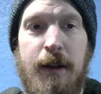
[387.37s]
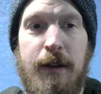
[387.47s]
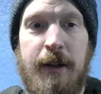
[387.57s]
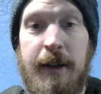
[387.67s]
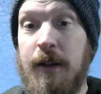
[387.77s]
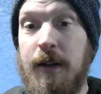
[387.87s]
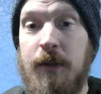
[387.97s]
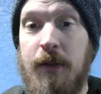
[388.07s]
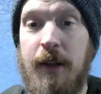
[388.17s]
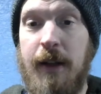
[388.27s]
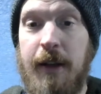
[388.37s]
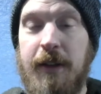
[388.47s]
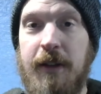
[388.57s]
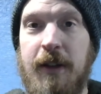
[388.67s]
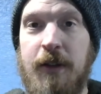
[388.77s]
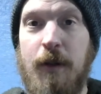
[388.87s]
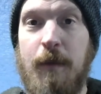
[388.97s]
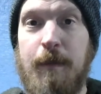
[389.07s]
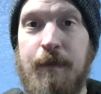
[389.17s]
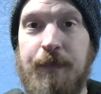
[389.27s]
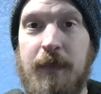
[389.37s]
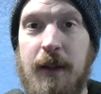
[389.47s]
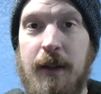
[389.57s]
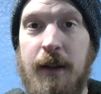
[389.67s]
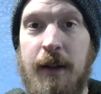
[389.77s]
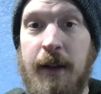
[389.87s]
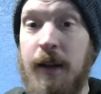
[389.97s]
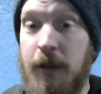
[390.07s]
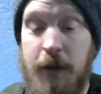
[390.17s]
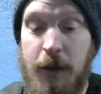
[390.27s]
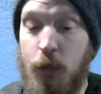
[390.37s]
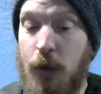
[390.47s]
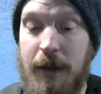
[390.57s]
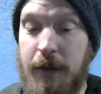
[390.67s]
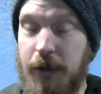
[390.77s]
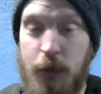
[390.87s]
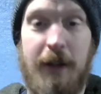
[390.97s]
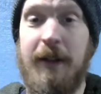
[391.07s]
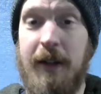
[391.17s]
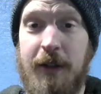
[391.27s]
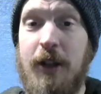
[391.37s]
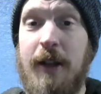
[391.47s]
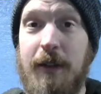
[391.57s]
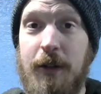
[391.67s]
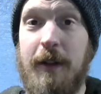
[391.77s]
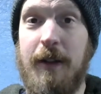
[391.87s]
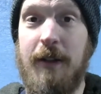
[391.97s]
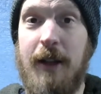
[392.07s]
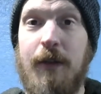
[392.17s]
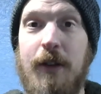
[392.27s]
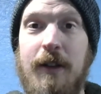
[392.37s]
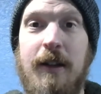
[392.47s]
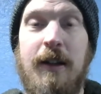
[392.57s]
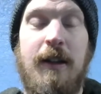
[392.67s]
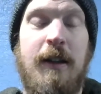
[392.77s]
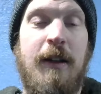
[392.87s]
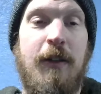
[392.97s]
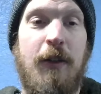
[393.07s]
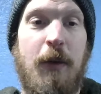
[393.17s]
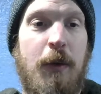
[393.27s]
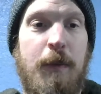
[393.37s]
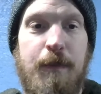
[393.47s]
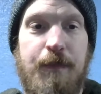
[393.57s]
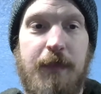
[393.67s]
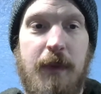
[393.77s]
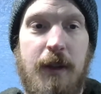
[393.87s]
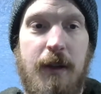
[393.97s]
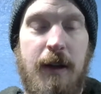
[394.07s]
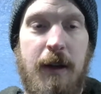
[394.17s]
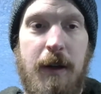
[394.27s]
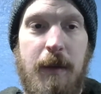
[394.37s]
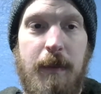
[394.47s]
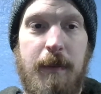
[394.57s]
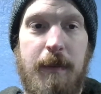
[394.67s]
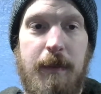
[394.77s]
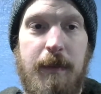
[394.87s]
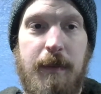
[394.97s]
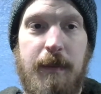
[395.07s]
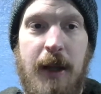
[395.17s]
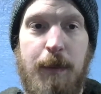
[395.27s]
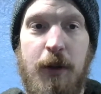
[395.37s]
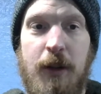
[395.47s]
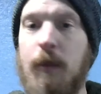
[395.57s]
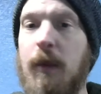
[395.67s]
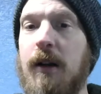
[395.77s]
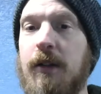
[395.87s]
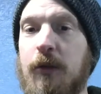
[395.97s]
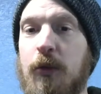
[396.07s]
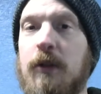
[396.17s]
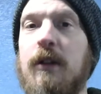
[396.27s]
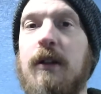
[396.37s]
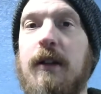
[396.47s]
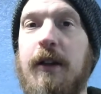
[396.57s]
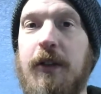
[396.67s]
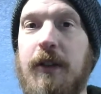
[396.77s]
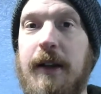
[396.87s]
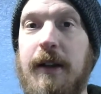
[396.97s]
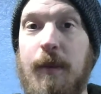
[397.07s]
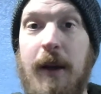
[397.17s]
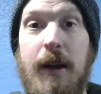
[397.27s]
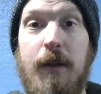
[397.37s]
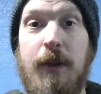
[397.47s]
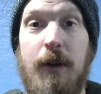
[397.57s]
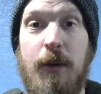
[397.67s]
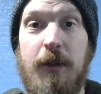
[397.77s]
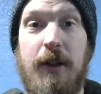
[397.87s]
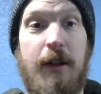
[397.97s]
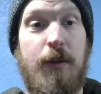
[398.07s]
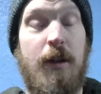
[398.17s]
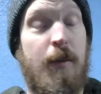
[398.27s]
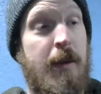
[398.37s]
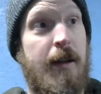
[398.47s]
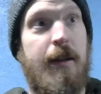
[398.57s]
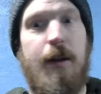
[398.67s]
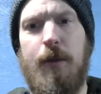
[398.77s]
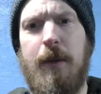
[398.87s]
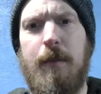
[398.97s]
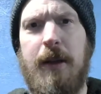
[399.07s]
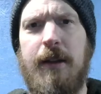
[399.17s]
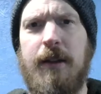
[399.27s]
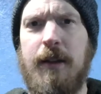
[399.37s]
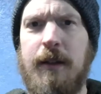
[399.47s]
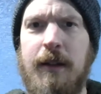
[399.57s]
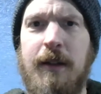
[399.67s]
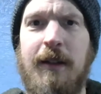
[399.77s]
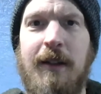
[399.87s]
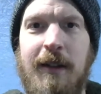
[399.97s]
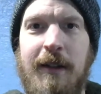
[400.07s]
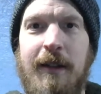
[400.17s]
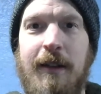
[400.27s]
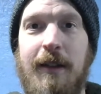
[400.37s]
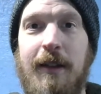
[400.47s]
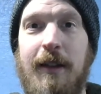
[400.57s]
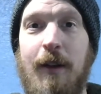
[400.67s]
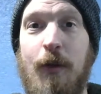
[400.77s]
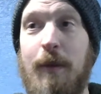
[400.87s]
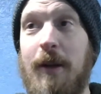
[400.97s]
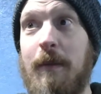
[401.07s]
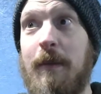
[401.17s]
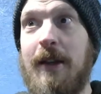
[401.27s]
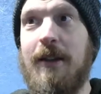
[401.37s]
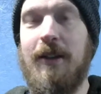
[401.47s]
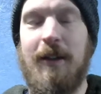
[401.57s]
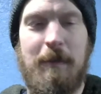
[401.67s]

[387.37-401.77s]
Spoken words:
kid that has the syndrome. And again, there's a 1 in 10 chance your kids have it. So um, yeah, pulling them out of school and just letting them have their own schedule. Oh my God, that would have been amazing. That would have been amazing.